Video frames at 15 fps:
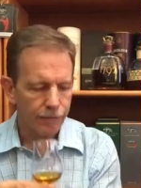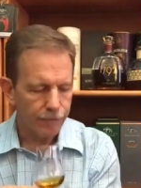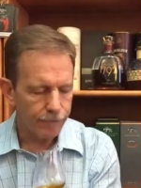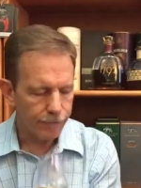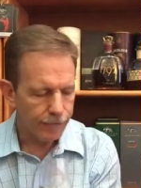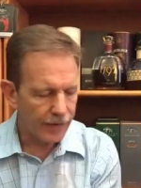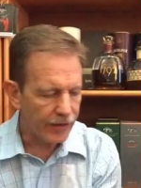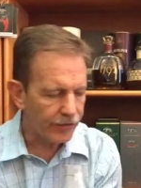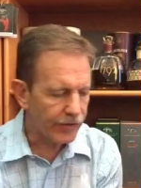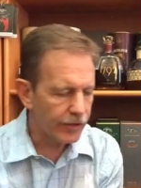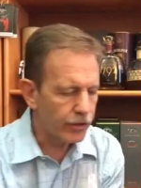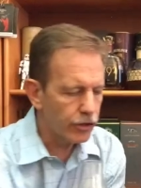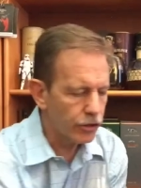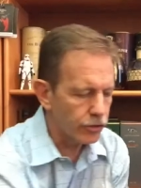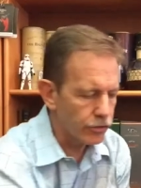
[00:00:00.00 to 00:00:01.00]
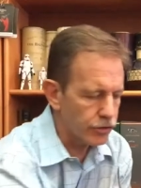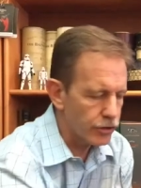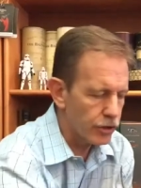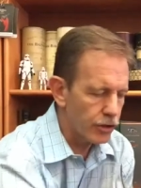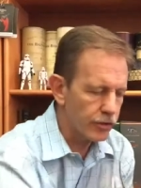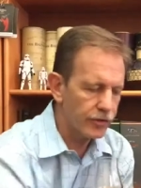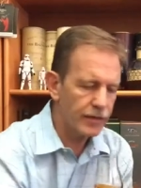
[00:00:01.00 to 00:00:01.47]
Very good.
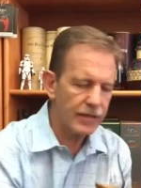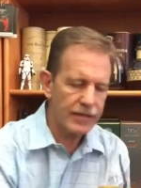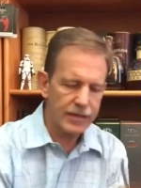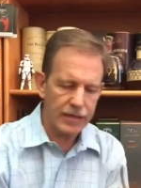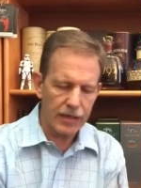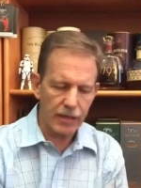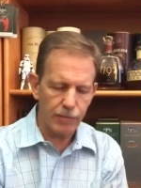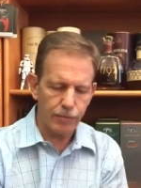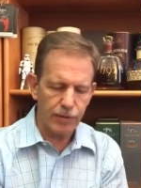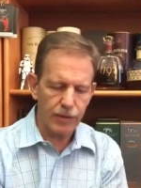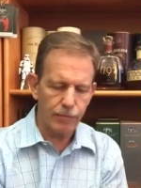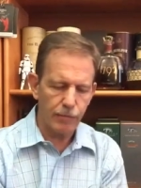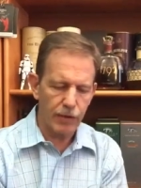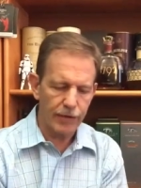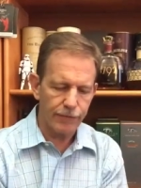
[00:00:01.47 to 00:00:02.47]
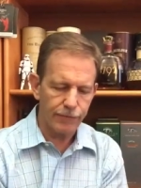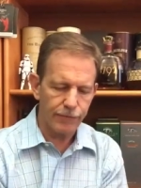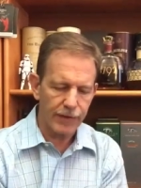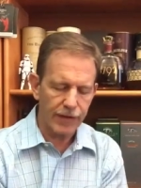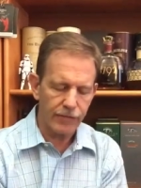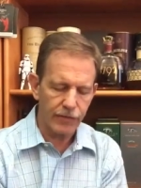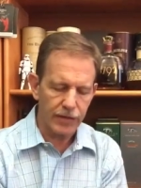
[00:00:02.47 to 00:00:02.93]
This can be my
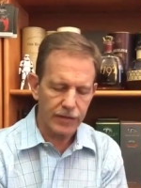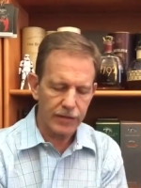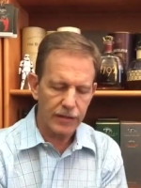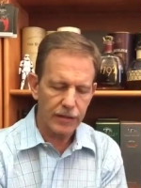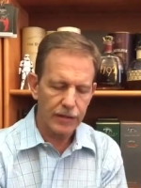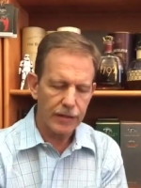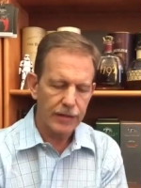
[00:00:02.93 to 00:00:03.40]
favorite.